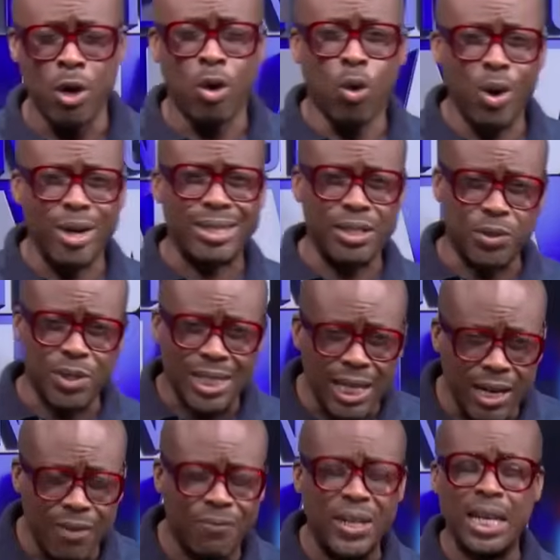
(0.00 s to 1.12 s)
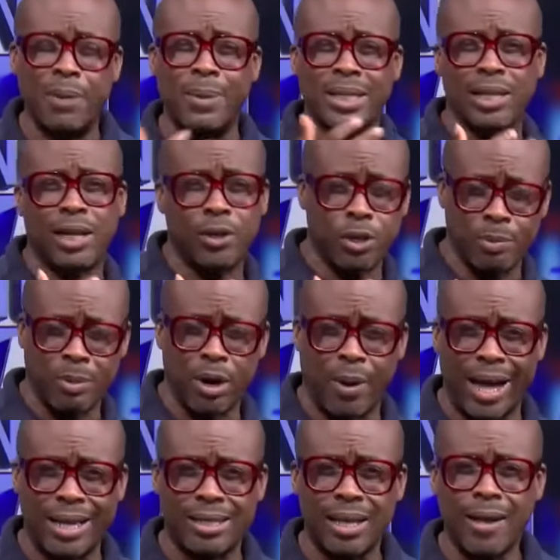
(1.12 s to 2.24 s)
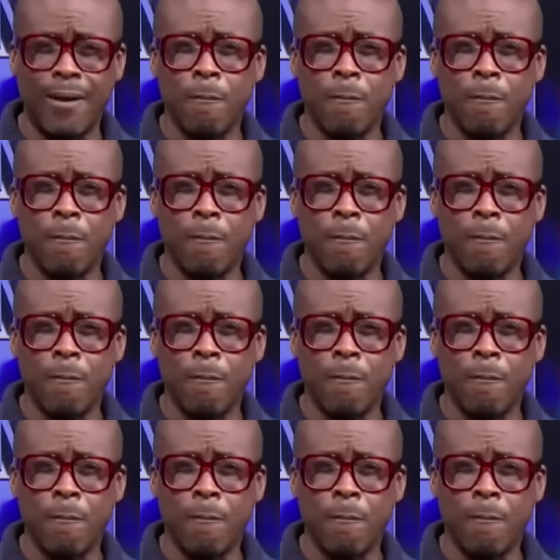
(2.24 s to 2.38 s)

who is interested in fundamental human rights,